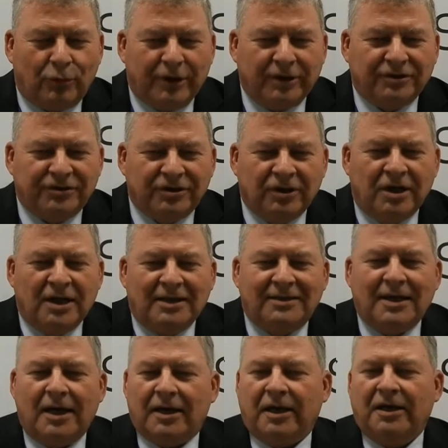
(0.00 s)
brings
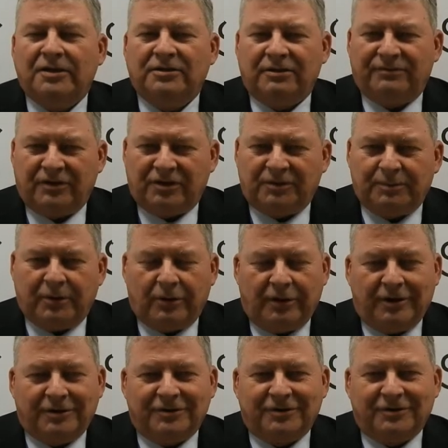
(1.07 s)
decades of
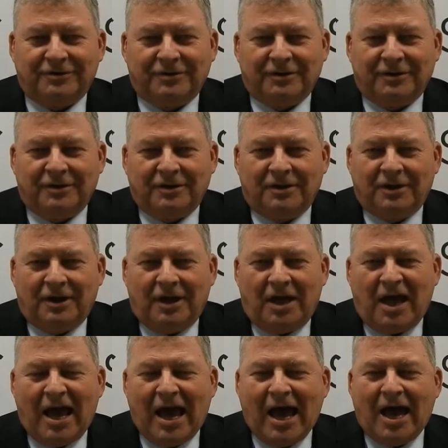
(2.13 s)
experience
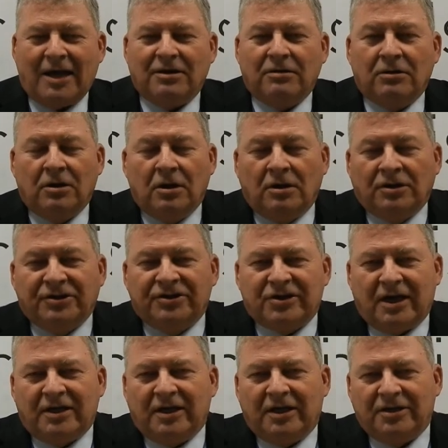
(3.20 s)
at
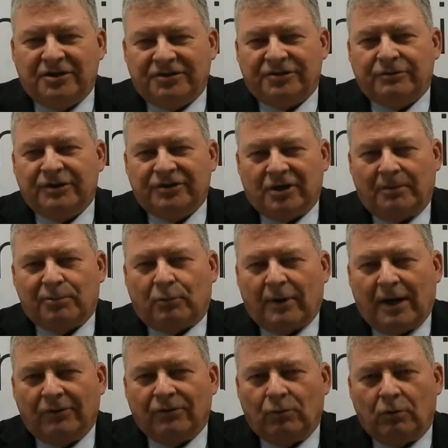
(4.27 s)
setting industries up
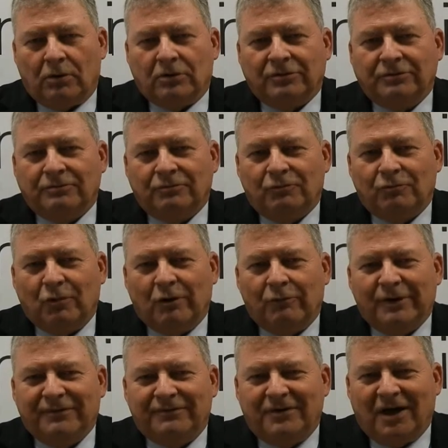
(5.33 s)
around the world, where
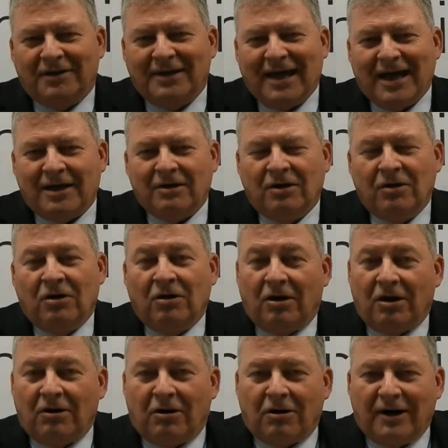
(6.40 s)
we've done that
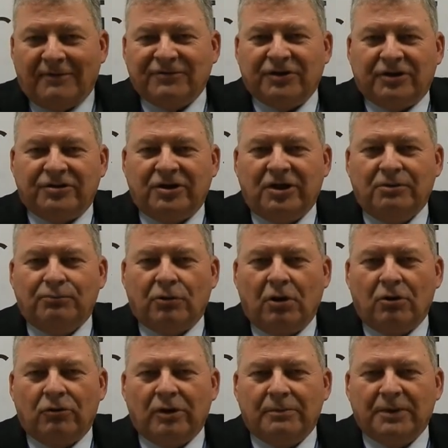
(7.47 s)
on our F-16
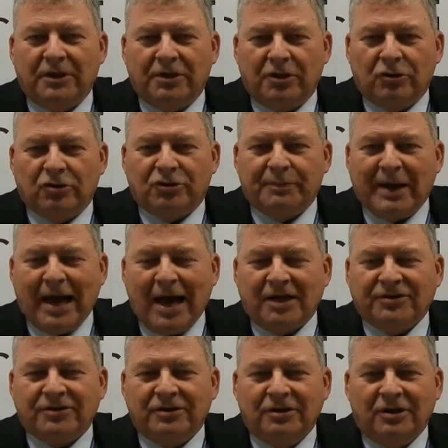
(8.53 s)
program in years
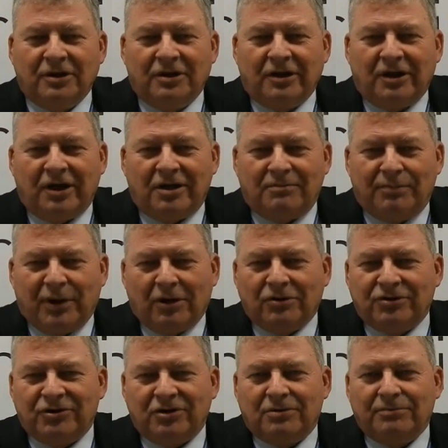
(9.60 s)
past, in
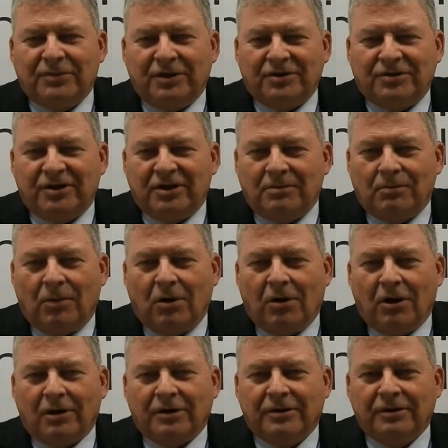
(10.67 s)
Belgium, in
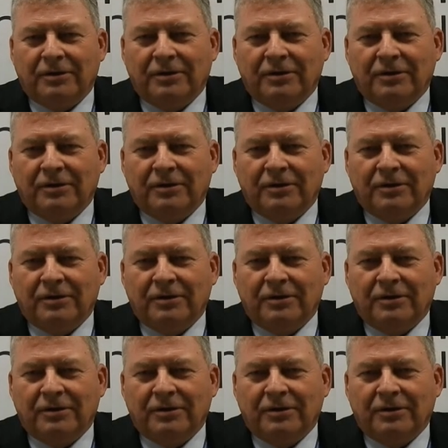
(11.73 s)
Denmark,